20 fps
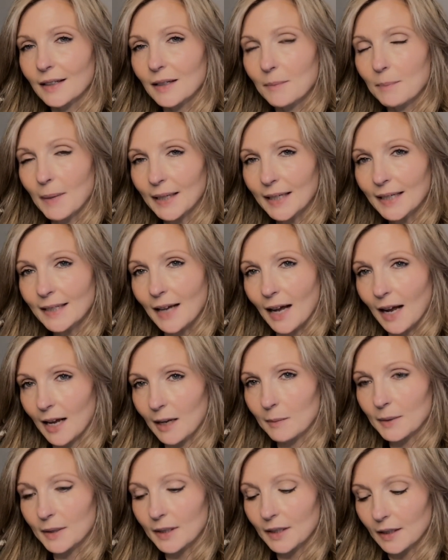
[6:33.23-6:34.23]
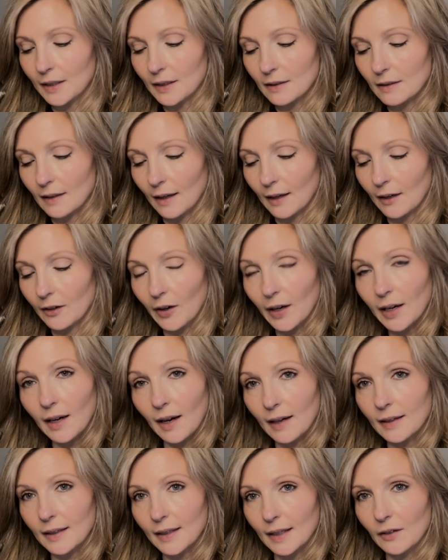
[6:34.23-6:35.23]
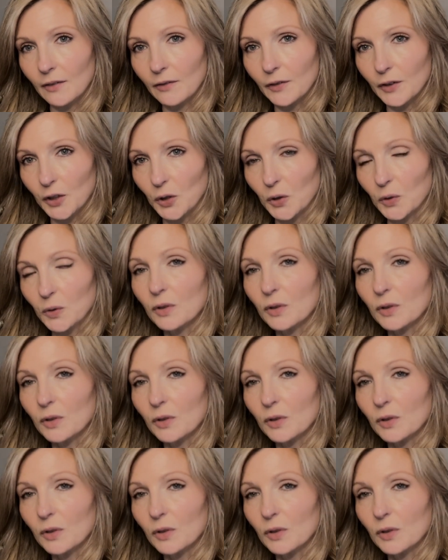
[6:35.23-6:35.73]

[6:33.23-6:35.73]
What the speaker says: many times it is a great idea for you